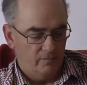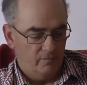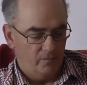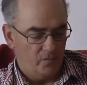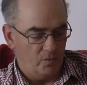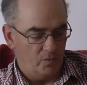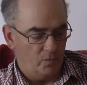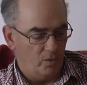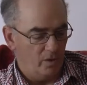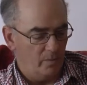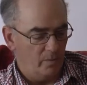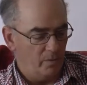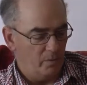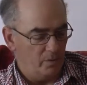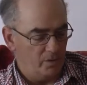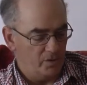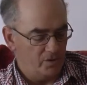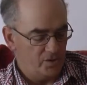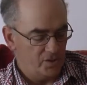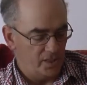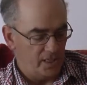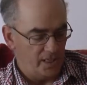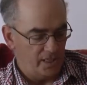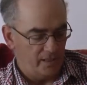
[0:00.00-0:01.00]
Don't worry about what to
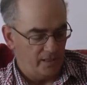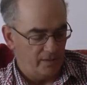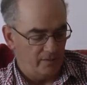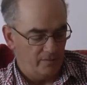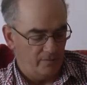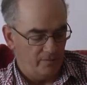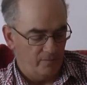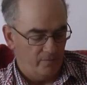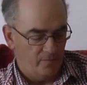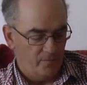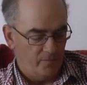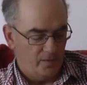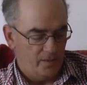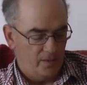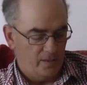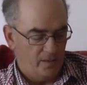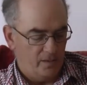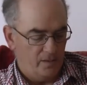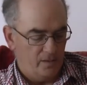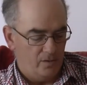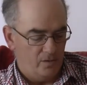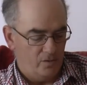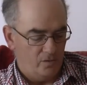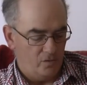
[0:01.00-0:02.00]
say.
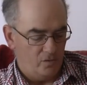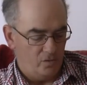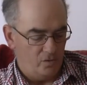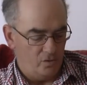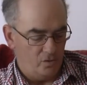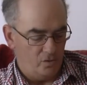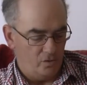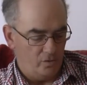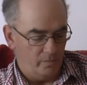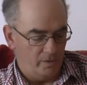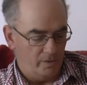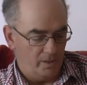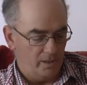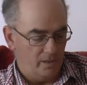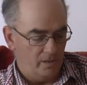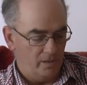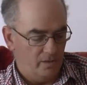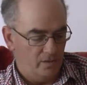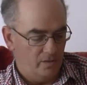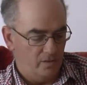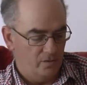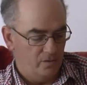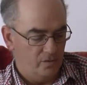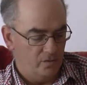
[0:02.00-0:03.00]
You'll be
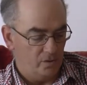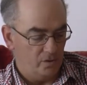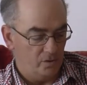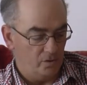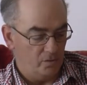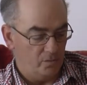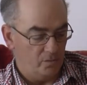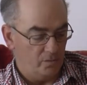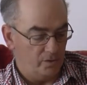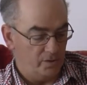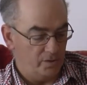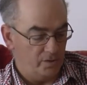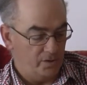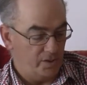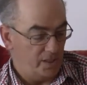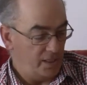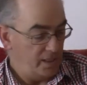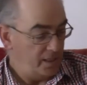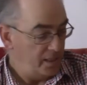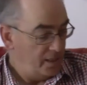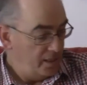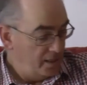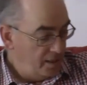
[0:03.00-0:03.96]
told what to say.